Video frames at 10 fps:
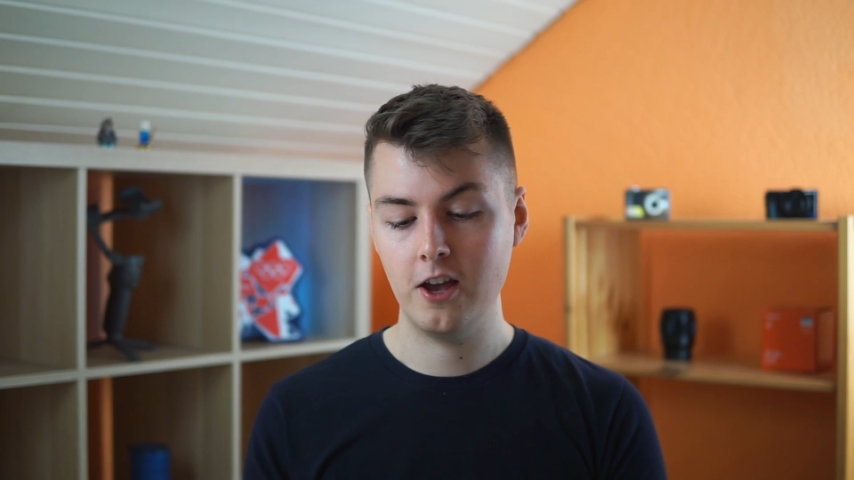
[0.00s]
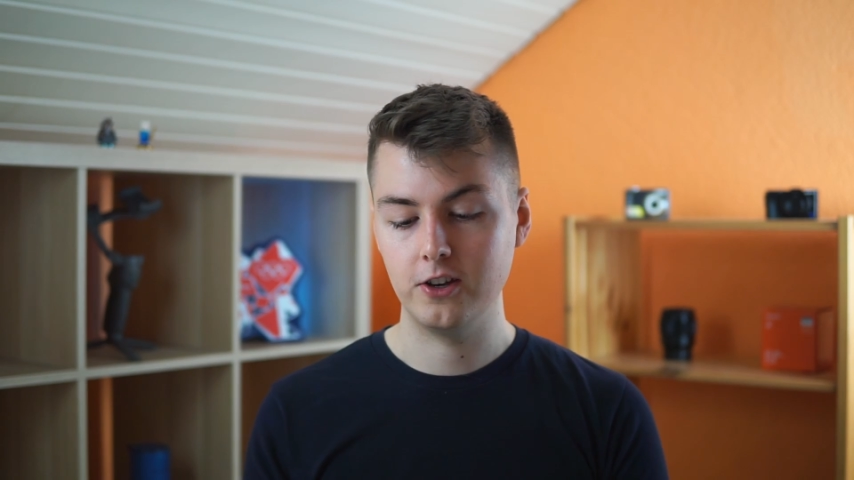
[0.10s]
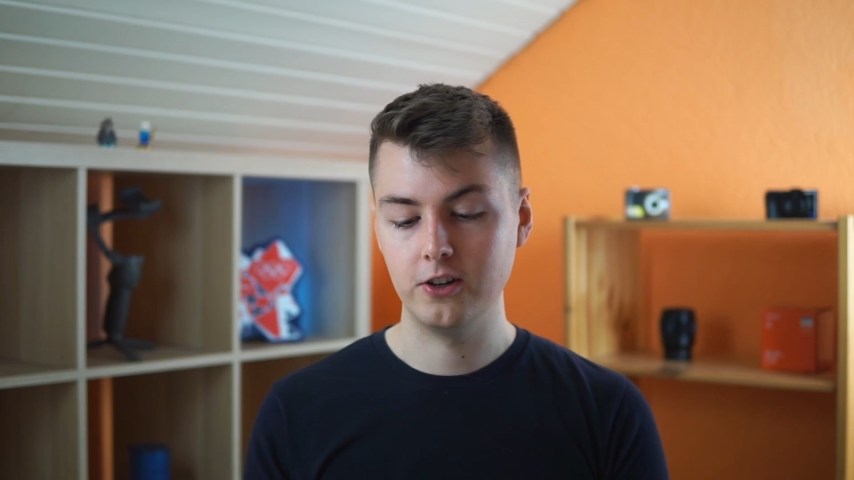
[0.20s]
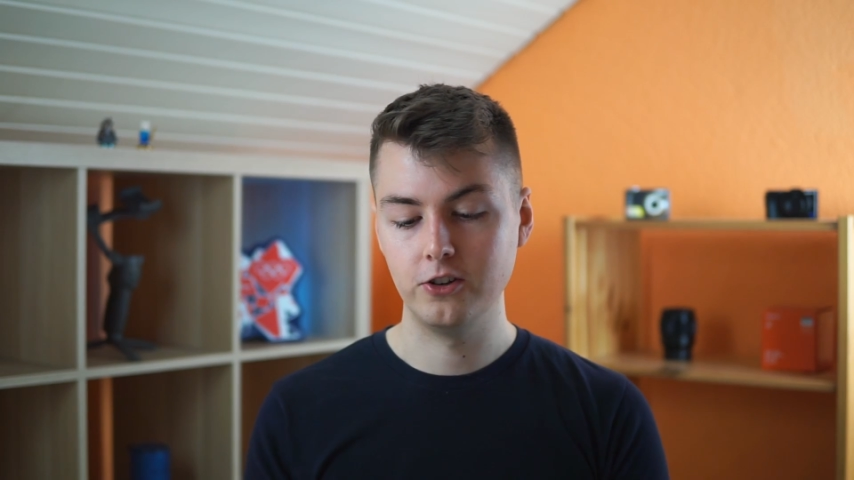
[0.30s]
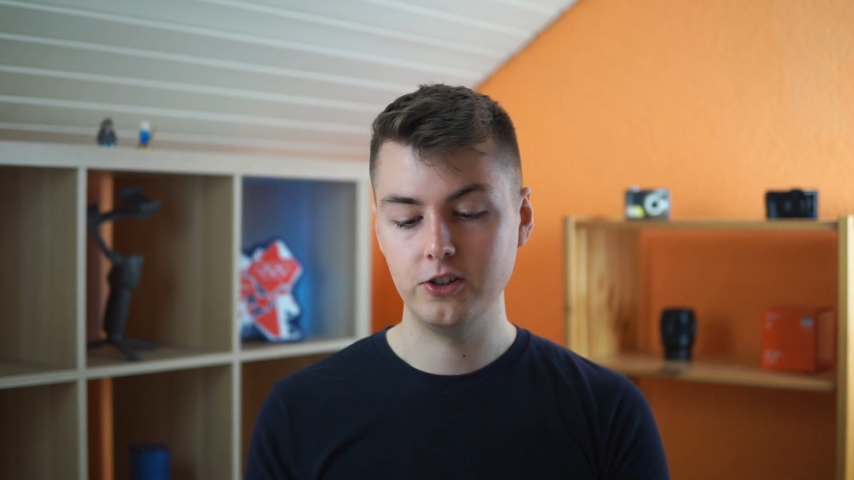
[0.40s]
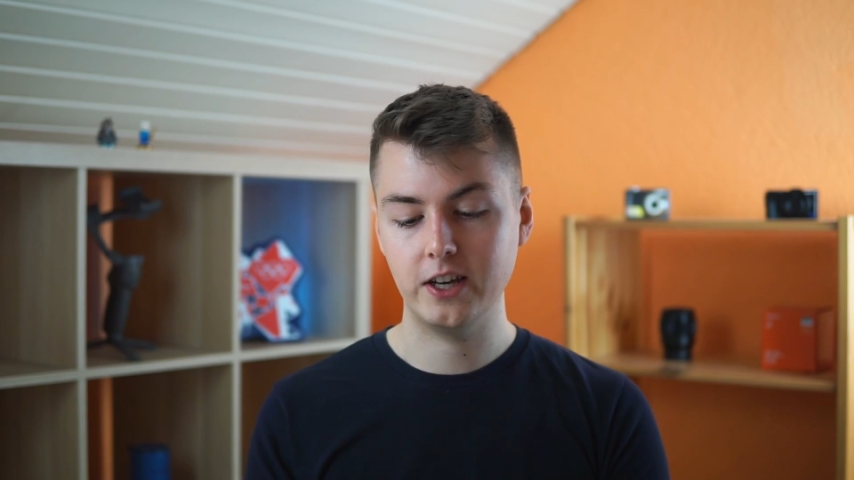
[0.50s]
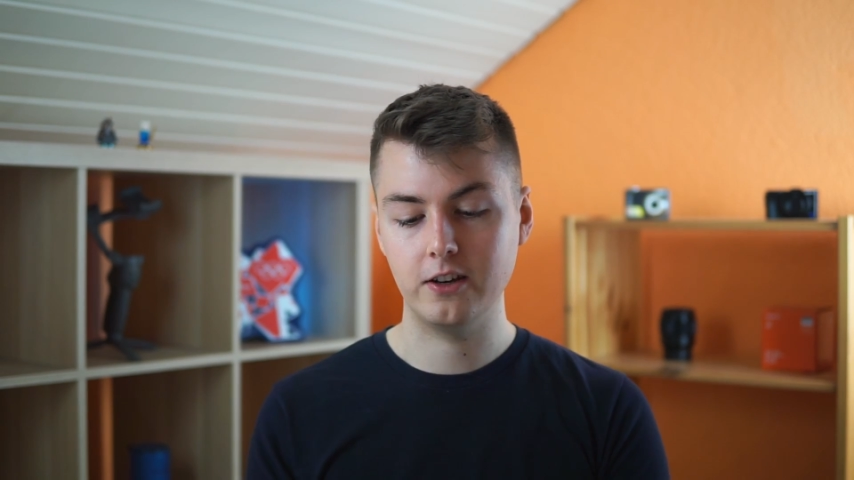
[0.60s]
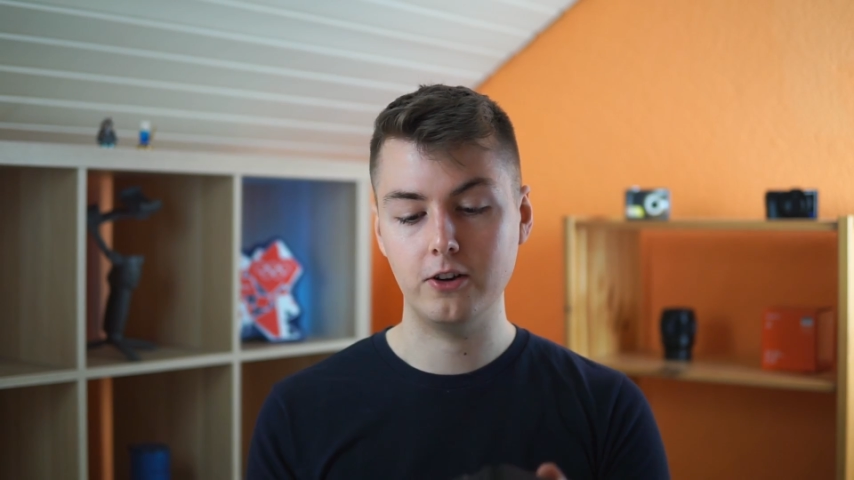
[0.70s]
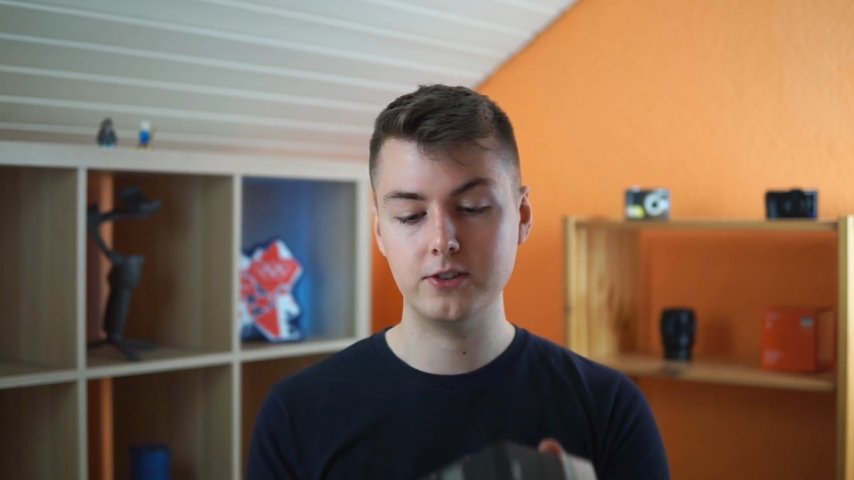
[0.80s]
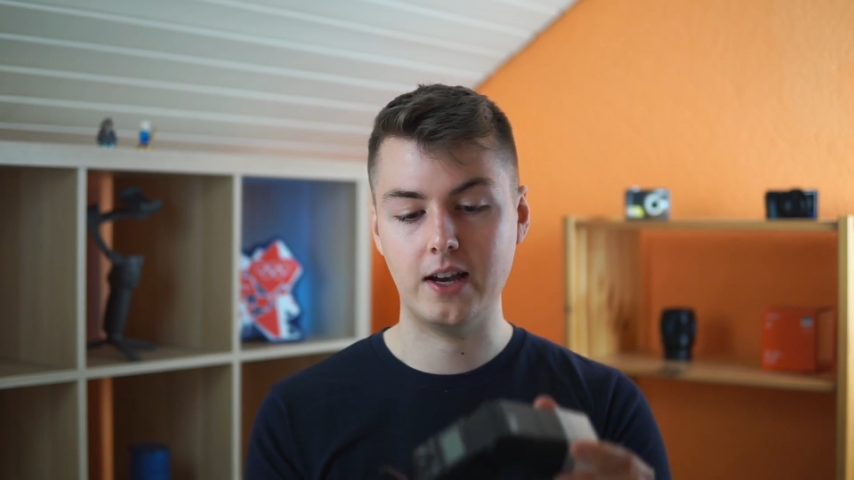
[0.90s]
you know, you can
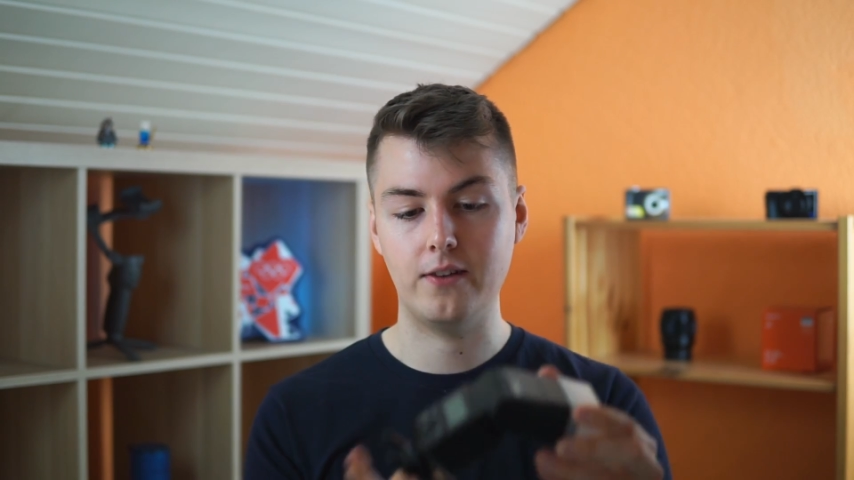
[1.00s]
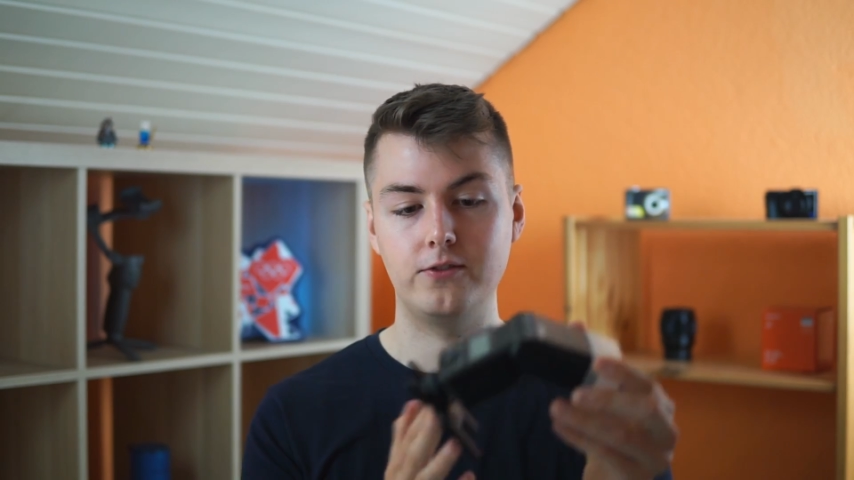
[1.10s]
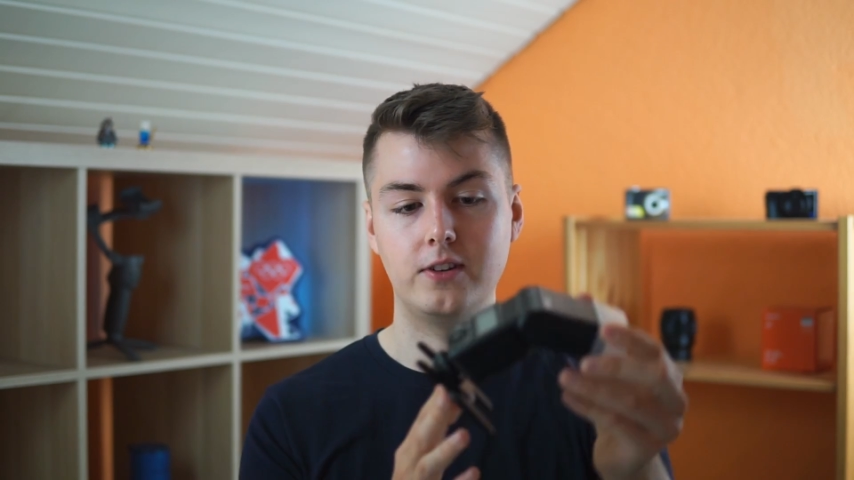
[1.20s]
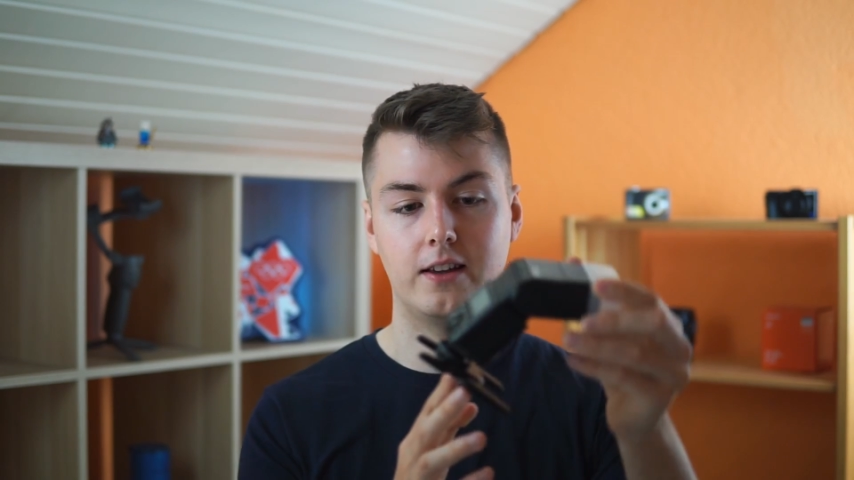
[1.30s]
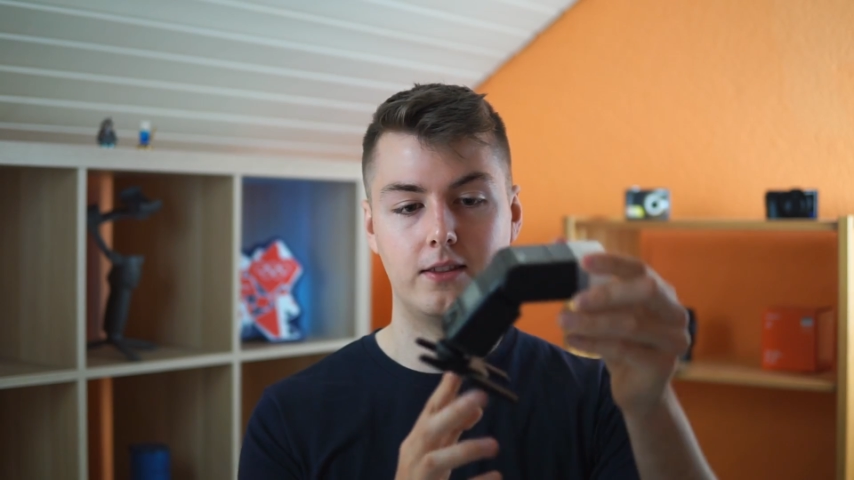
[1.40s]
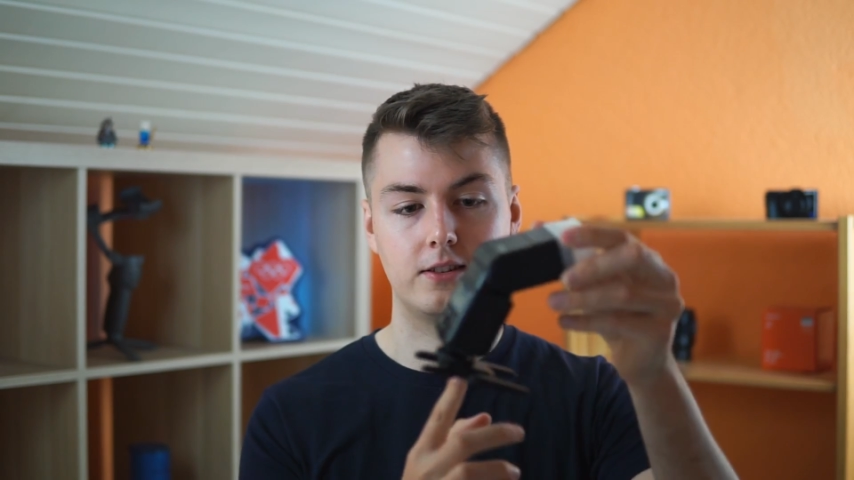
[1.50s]
also have like